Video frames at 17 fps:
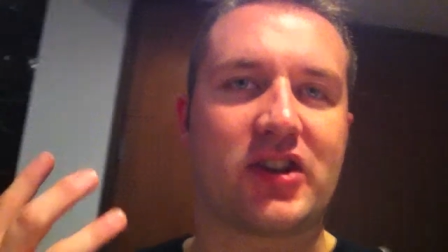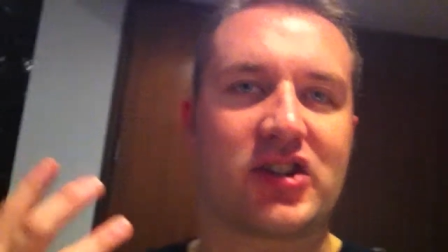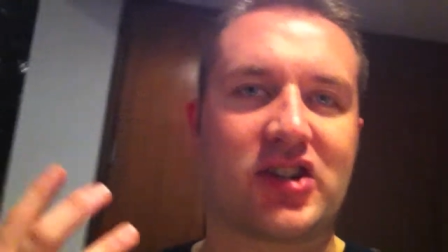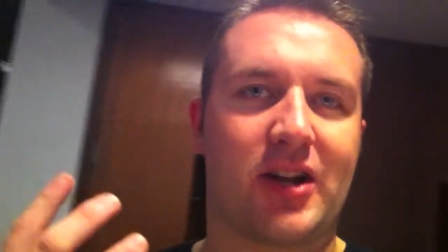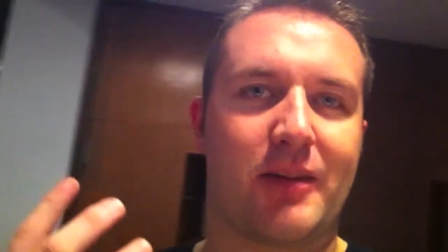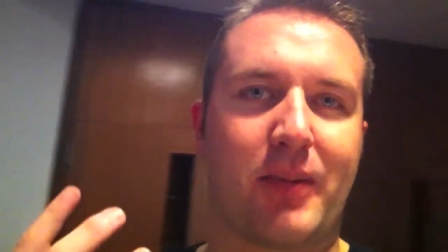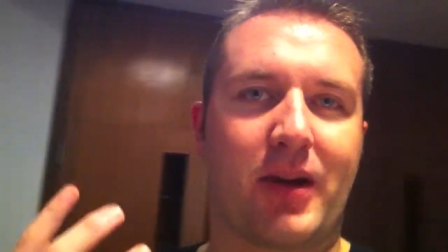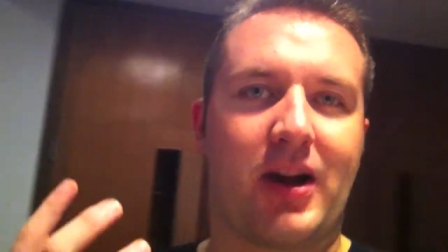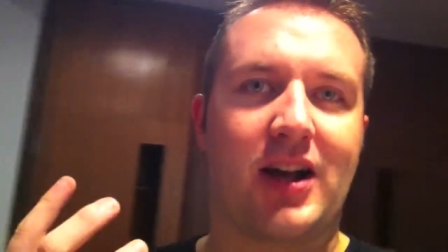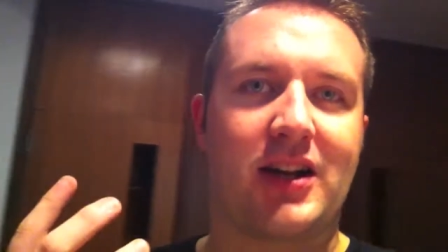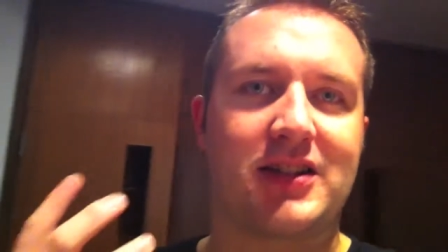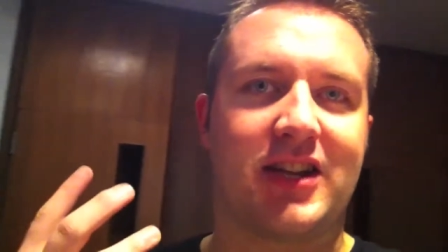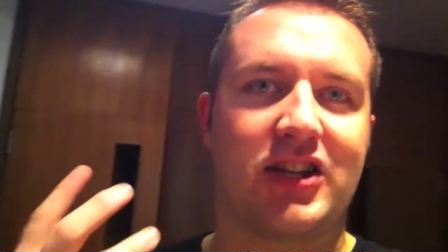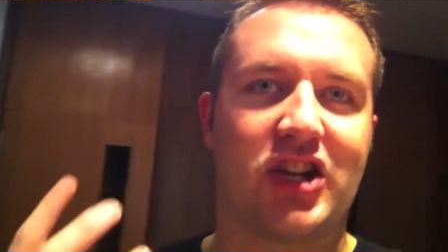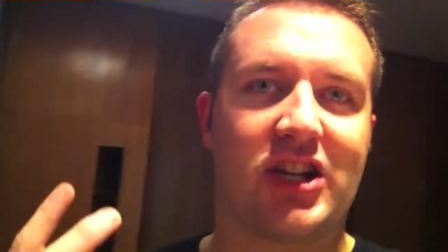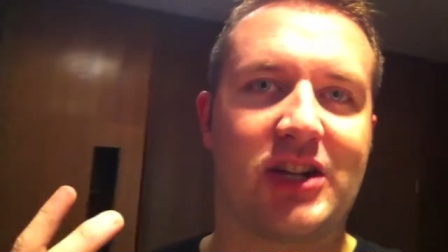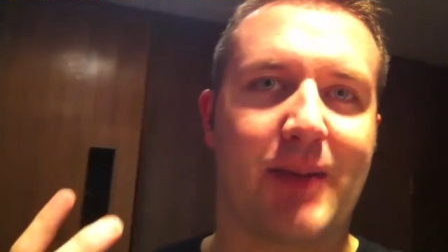finished up uh,
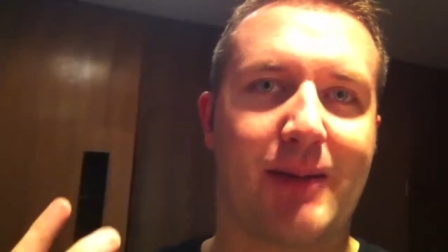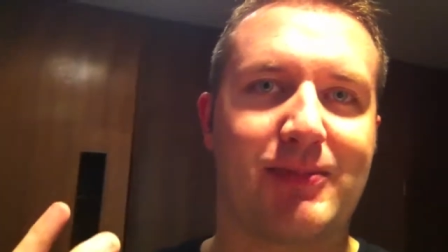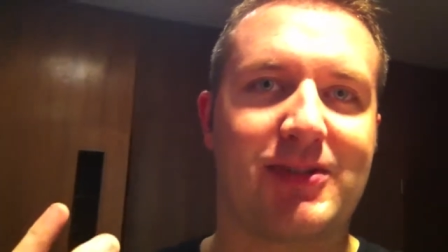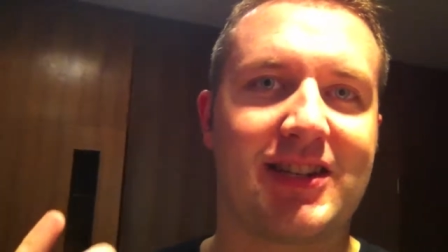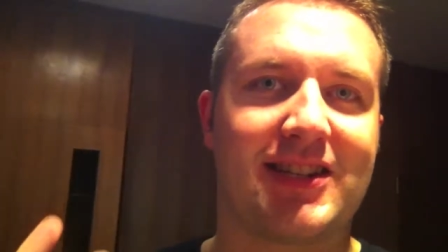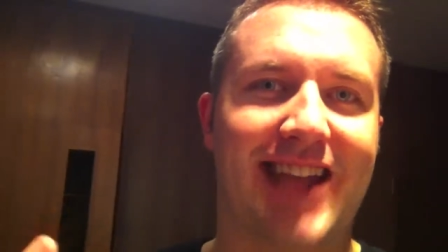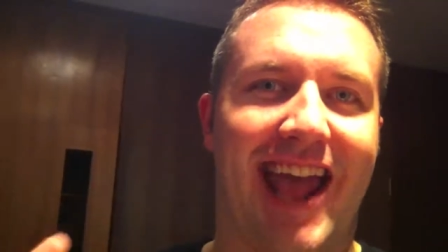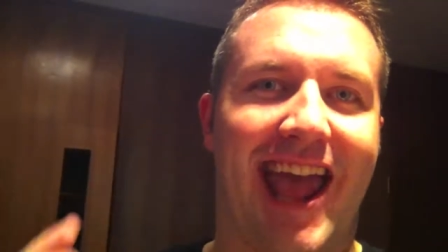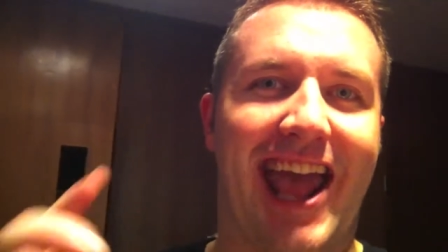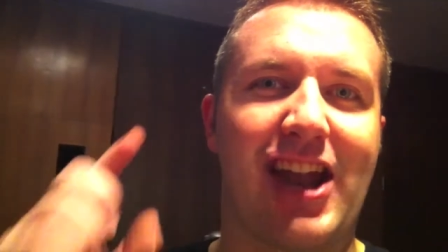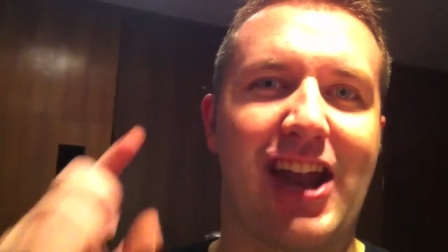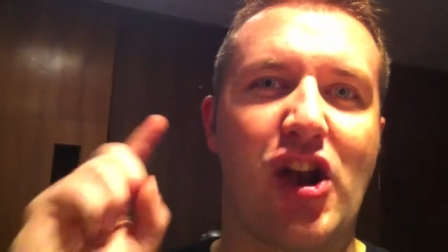St. John the Baptist, Woo!